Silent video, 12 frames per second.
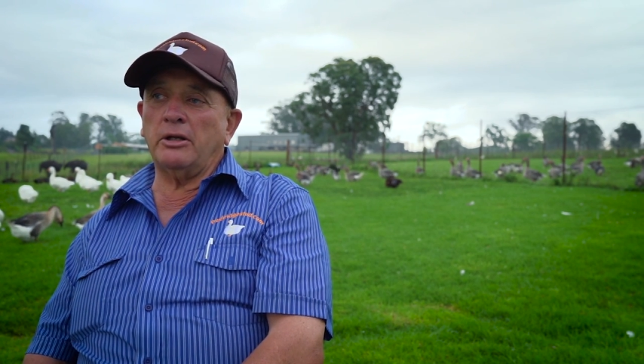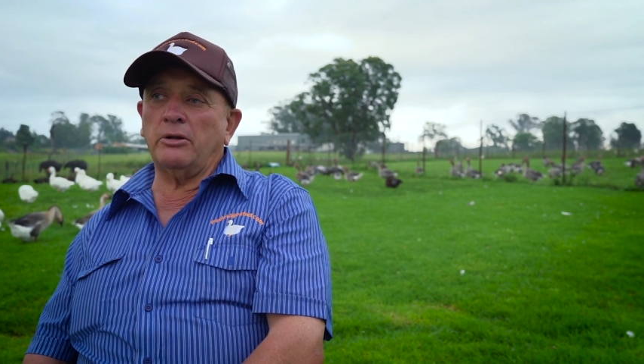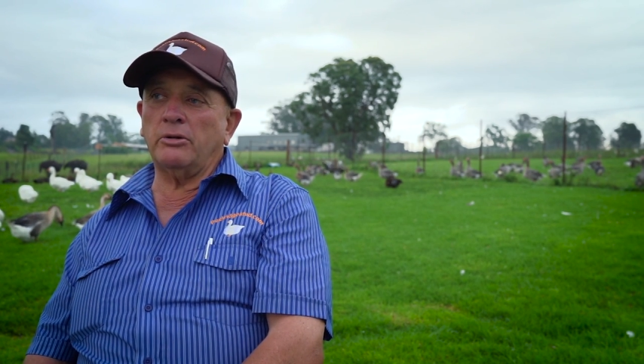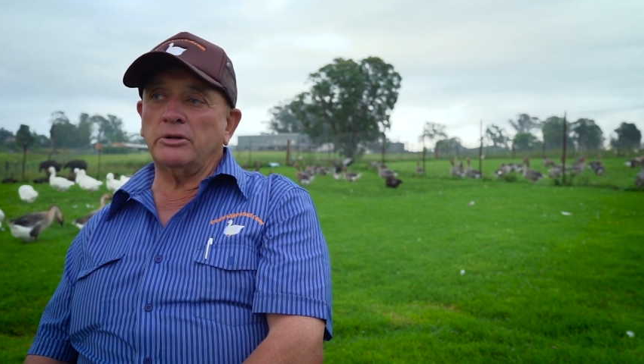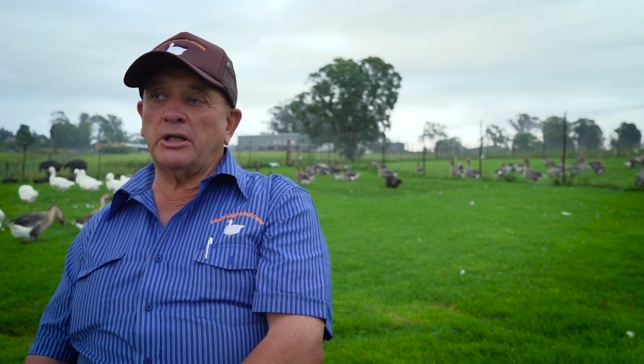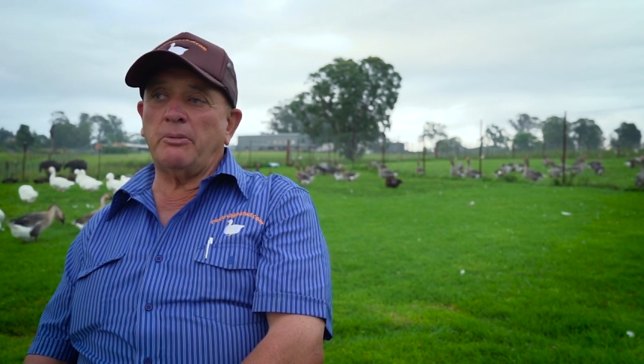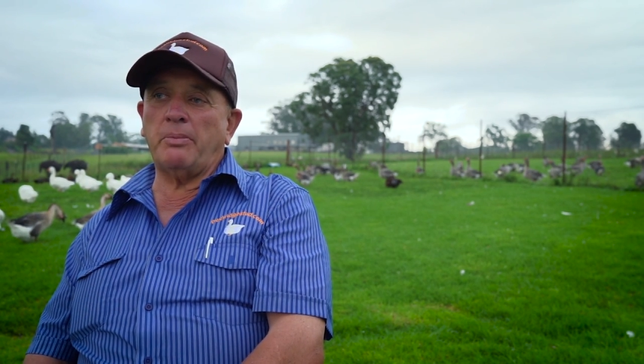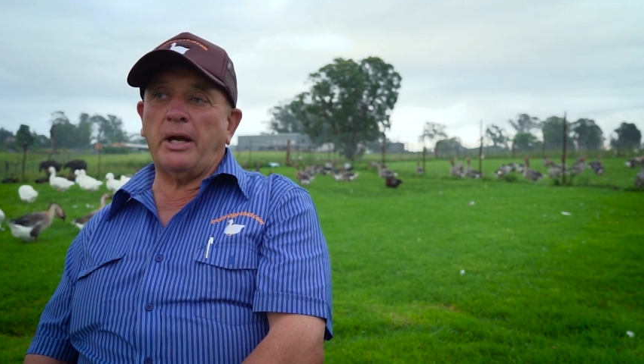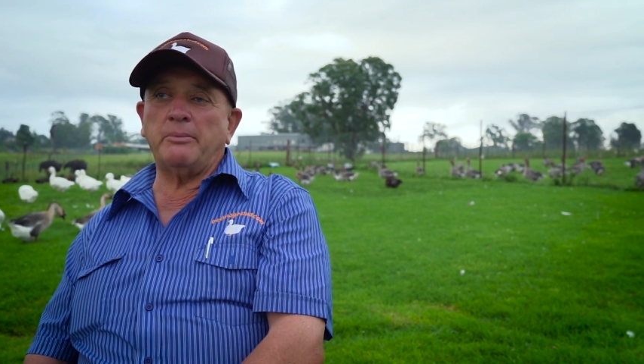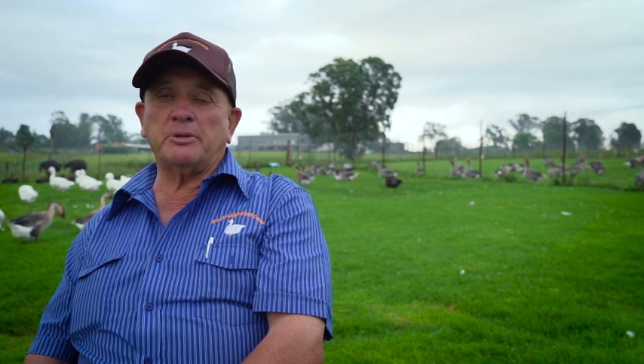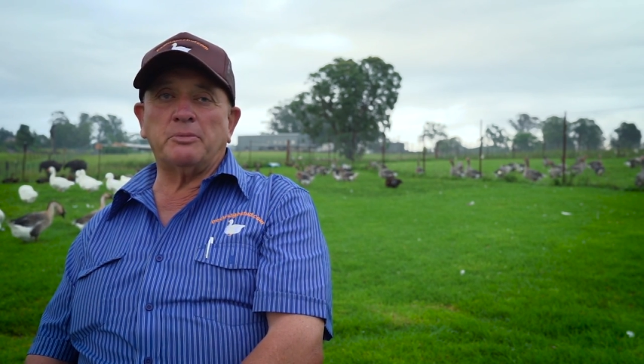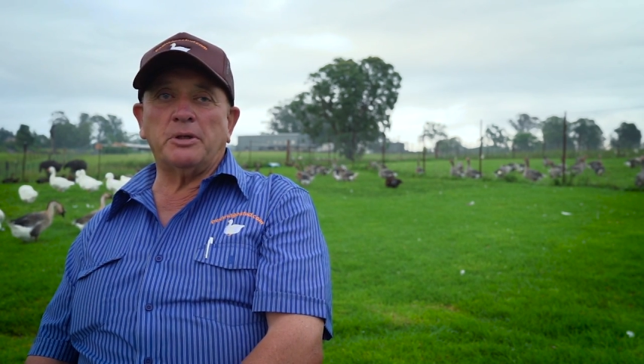look as though
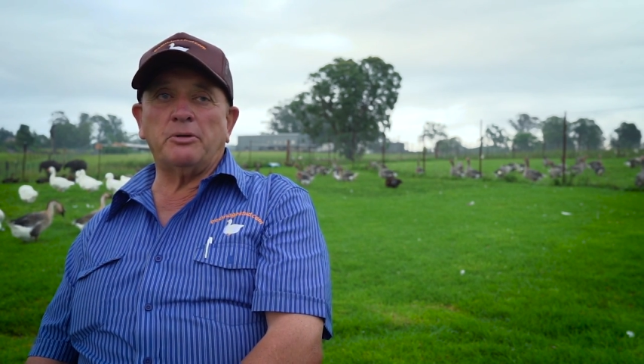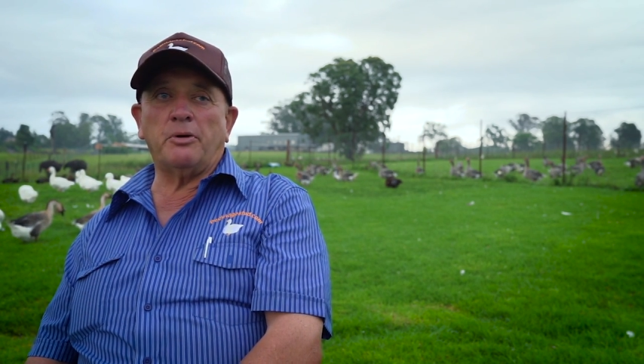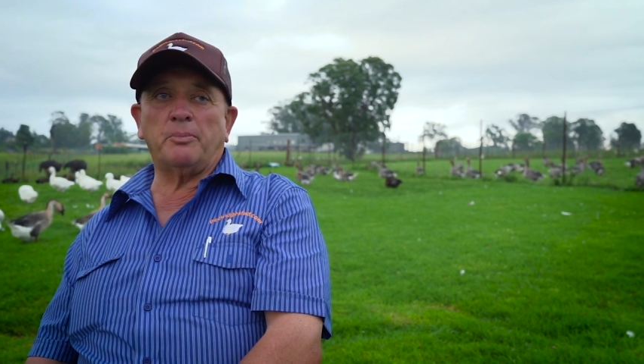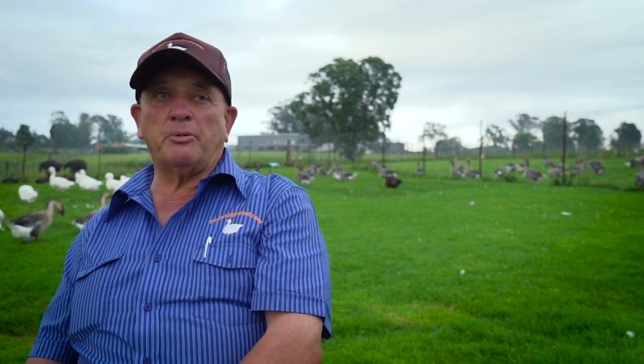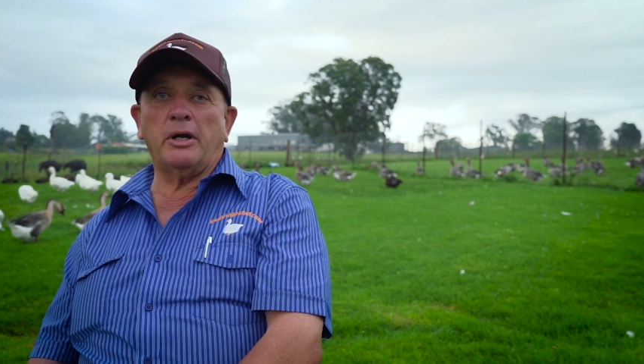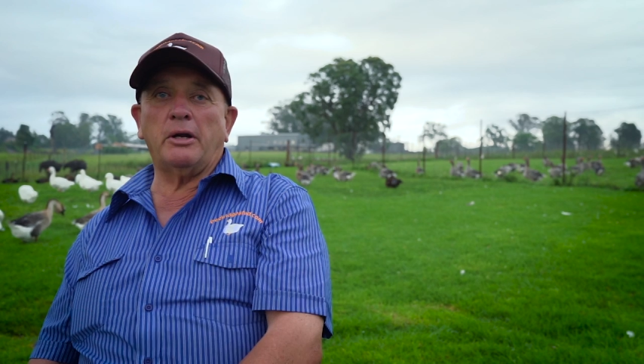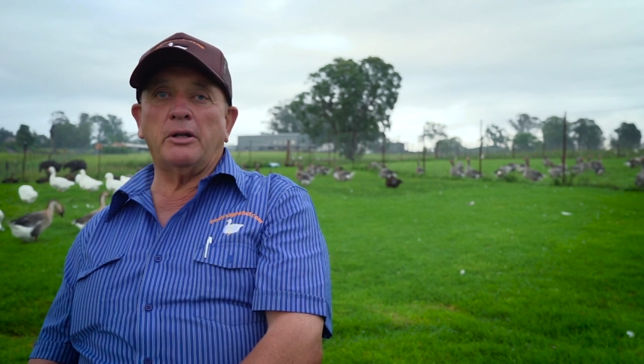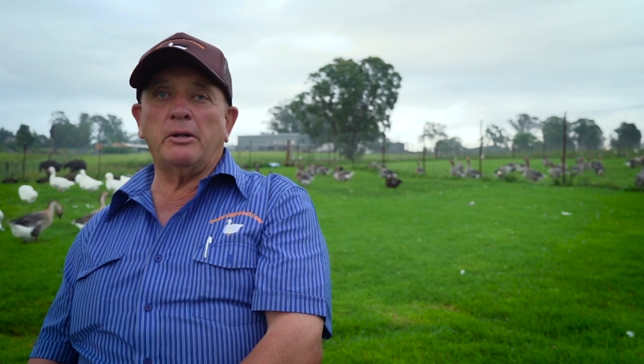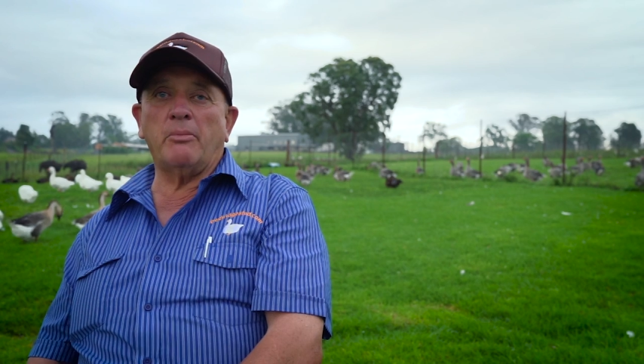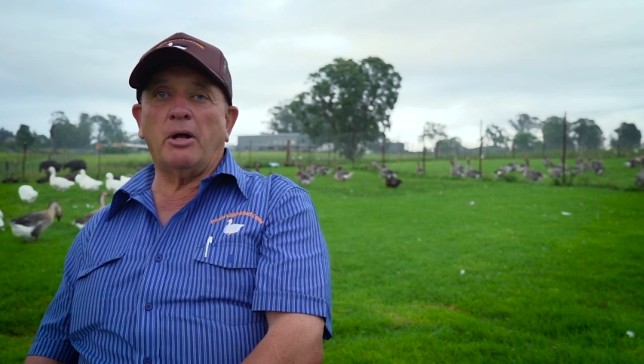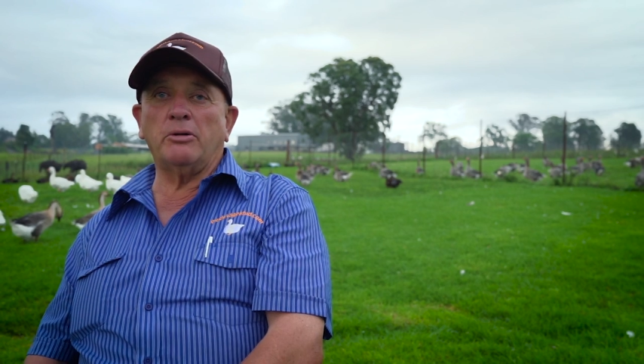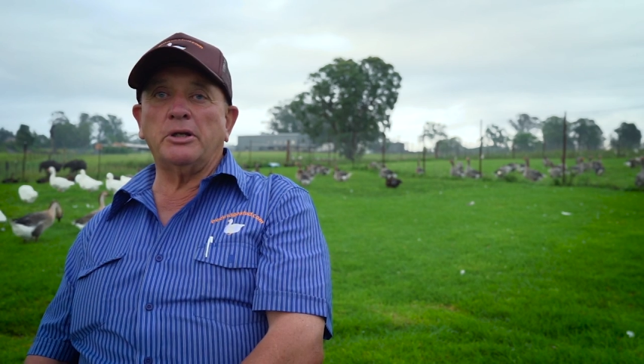paper's been dropped around in
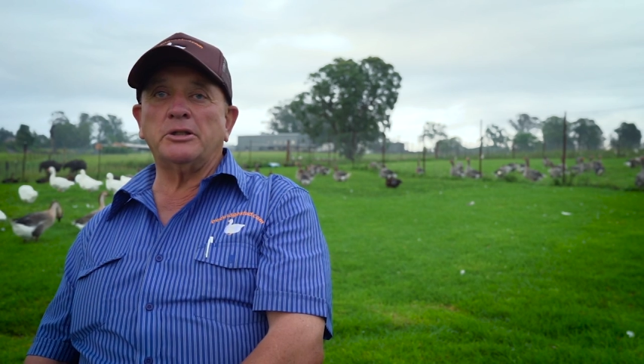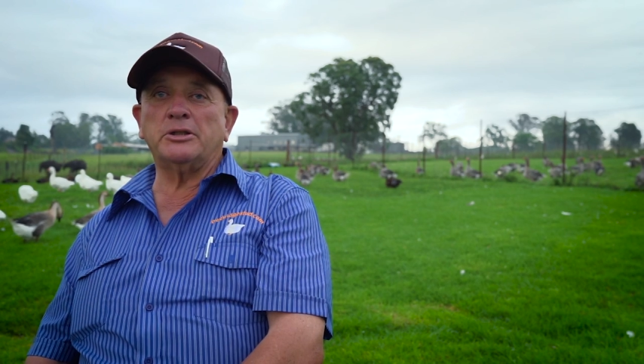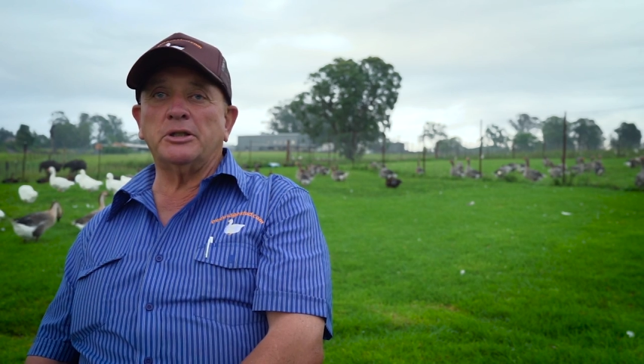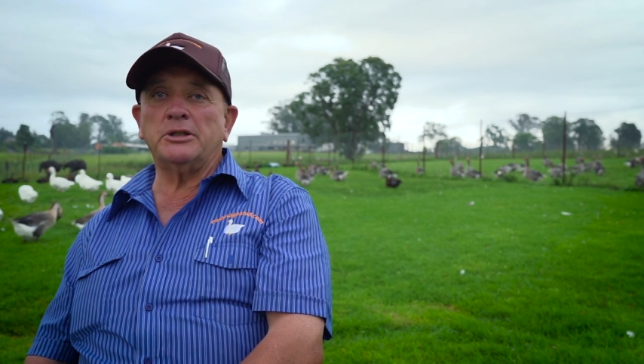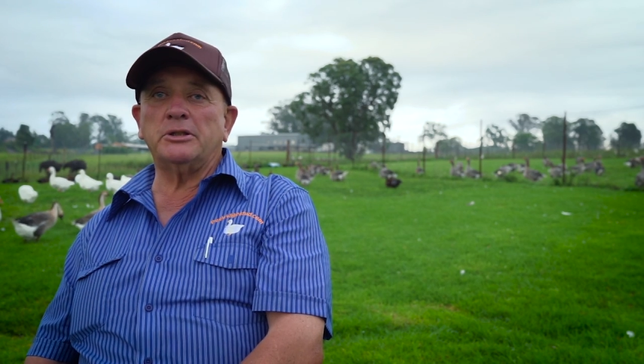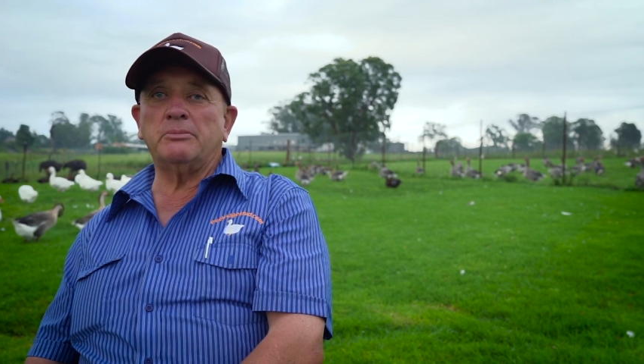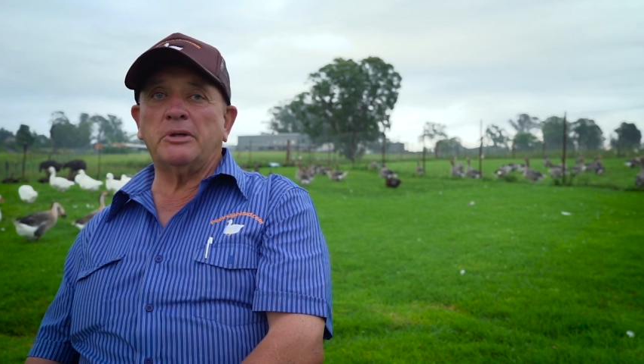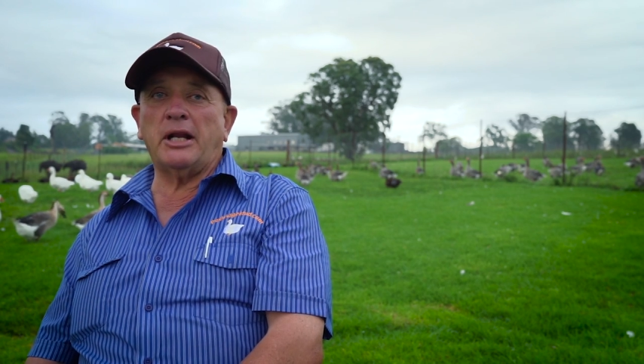the moulding season.